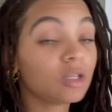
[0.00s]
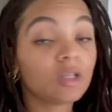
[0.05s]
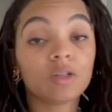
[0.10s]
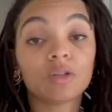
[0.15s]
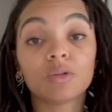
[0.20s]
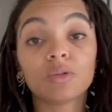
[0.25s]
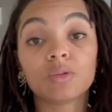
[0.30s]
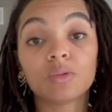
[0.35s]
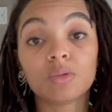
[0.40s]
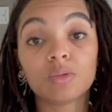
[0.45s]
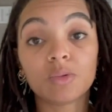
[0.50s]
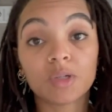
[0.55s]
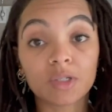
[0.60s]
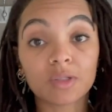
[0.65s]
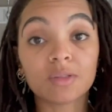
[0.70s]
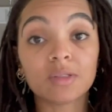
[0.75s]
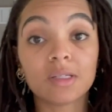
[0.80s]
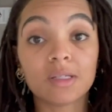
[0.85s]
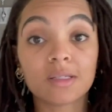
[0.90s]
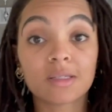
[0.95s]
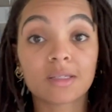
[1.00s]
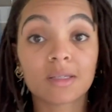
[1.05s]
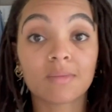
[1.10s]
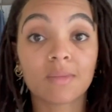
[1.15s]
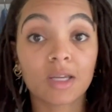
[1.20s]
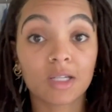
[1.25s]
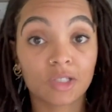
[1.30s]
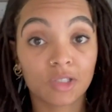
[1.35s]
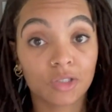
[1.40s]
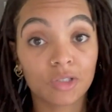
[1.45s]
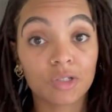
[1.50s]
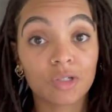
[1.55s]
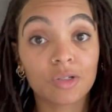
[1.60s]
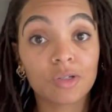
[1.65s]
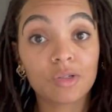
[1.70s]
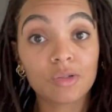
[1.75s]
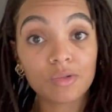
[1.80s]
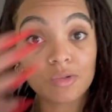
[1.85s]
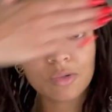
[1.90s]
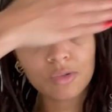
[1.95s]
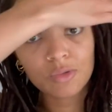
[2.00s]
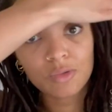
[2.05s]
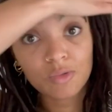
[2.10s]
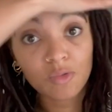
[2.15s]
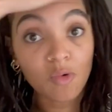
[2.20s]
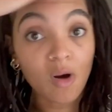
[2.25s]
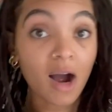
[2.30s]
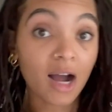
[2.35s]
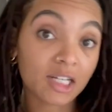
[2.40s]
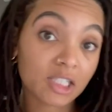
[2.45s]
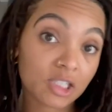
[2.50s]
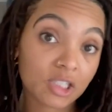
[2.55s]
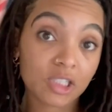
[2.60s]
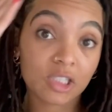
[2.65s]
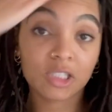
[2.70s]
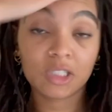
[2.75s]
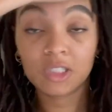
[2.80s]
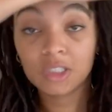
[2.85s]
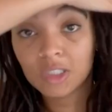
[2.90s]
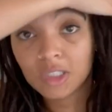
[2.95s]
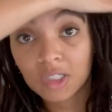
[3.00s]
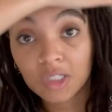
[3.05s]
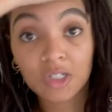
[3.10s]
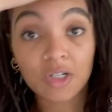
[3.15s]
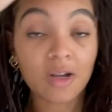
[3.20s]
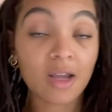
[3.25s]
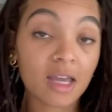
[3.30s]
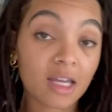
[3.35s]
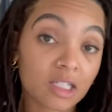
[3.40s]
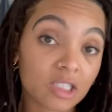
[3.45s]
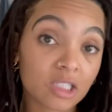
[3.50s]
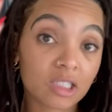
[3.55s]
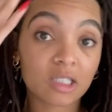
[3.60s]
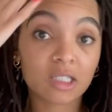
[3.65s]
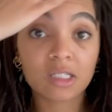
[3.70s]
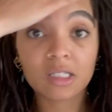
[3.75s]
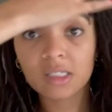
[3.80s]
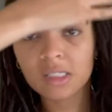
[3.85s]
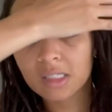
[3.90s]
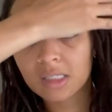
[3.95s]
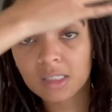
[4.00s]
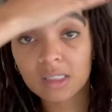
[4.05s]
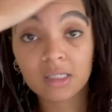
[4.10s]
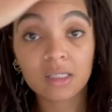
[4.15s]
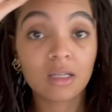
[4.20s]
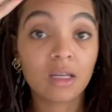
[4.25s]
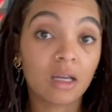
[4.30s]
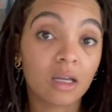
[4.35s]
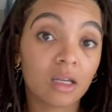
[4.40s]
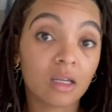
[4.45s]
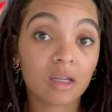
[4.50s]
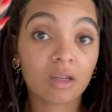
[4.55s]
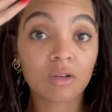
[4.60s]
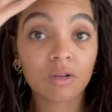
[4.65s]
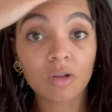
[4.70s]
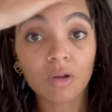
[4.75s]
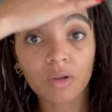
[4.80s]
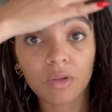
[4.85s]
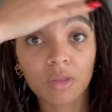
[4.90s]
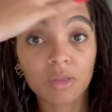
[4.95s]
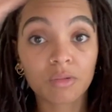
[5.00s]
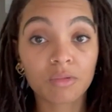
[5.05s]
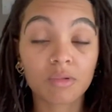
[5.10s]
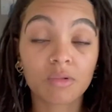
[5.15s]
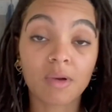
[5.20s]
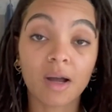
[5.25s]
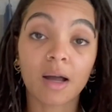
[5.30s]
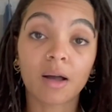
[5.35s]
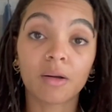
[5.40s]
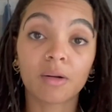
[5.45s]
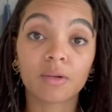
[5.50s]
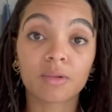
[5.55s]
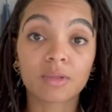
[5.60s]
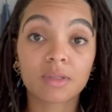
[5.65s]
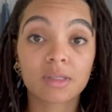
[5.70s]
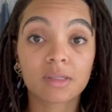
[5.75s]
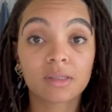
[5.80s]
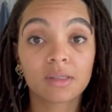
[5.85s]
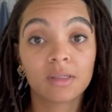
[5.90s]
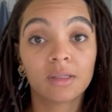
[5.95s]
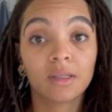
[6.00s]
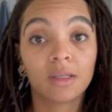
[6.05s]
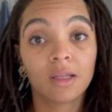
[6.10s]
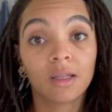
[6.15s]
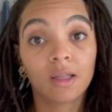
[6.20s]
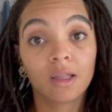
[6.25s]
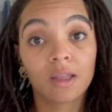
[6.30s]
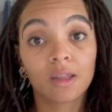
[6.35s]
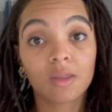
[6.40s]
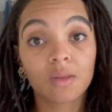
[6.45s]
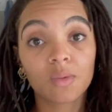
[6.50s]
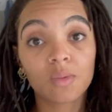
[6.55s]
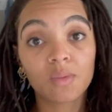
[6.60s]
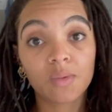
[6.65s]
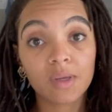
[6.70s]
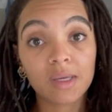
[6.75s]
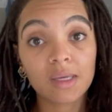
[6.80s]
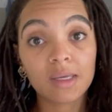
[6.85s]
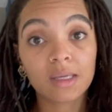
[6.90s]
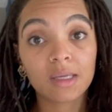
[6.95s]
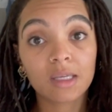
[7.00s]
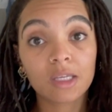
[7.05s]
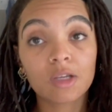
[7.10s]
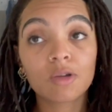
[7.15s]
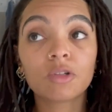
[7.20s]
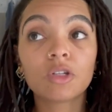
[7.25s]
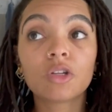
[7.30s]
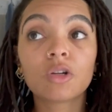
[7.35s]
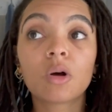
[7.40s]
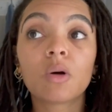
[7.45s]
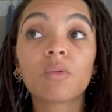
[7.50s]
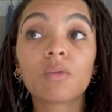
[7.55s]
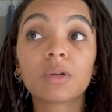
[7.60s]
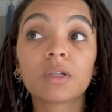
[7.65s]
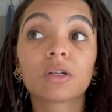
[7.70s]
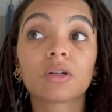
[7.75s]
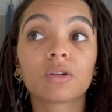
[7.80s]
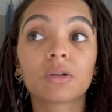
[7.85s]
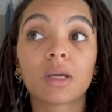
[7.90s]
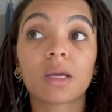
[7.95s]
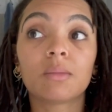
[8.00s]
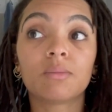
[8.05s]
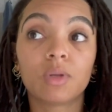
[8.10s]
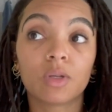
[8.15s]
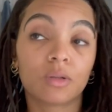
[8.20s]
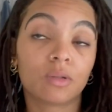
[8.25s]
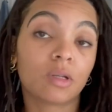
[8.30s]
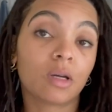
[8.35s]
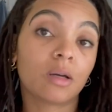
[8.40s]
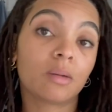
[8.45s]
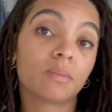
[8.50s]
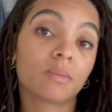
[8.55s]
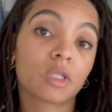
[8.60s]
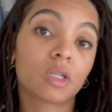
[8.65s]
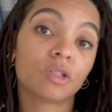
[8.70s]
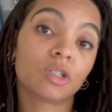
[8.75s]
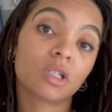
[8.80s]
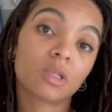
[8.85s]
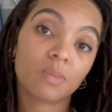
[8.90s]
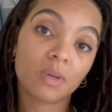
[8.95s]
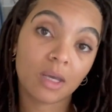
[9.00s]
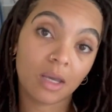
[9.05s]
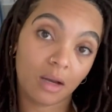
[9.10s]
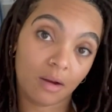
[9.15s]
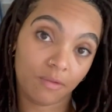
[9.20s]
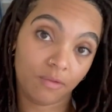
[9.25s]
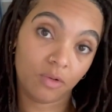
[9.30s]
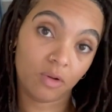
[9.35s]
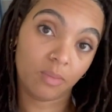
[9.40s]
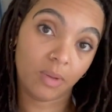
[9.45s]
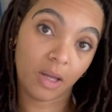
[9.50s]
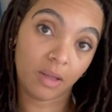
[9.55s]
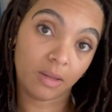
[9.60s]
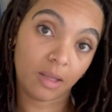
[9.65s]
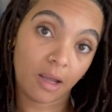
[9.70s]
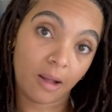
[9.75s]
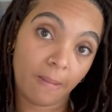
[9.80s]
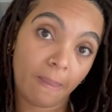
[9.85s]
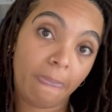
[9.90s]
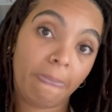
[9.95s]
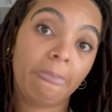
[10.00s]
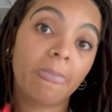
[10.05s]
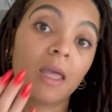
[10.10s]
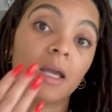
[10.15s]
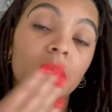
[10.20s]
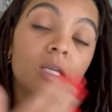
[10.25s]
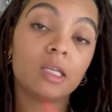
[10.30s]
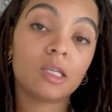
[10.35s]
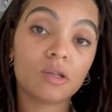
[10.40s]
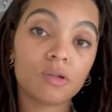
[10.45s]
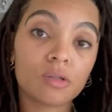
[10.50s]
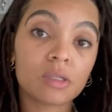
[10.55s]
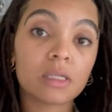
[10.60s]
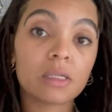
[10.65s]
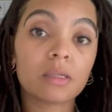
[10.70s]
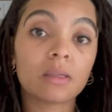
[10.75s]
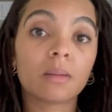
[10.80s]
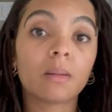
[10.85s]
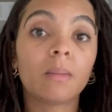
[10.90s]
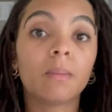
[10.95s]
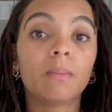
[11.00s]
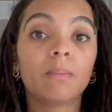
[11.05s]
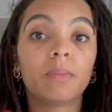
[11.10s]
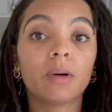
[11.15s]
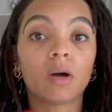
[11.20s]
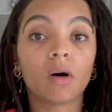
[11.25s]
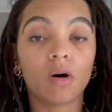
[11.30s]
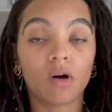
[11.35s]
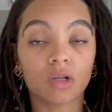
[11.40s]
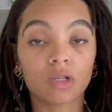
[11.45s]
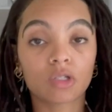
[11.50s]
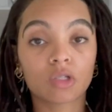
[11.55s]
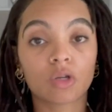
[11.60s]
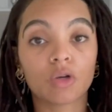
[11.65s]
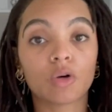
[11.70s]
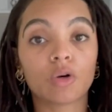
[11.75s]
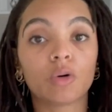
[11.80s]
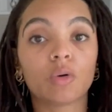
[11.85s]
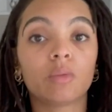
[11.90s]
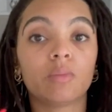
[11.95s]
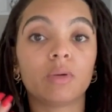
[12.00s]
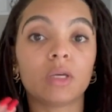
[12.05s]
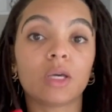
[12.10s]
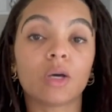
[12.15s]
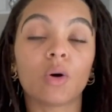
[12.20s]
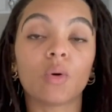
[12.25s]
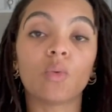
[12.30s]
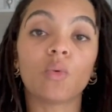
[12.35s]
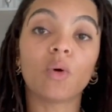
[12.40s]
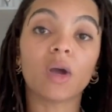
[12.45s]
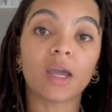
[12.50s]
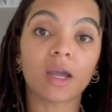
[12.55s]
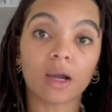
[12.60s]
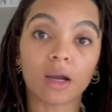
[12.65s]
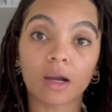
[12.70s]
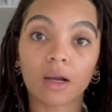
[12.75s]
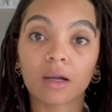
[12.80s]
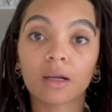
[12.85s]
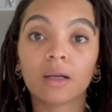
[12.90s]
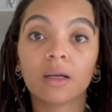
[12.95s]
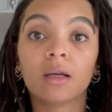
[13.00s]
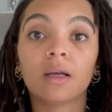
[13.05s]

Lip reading: you will need to make sure you wash your edges, you know, throughout the week. You don't want to create buildup, so just be careful about that. Use it, but also be aware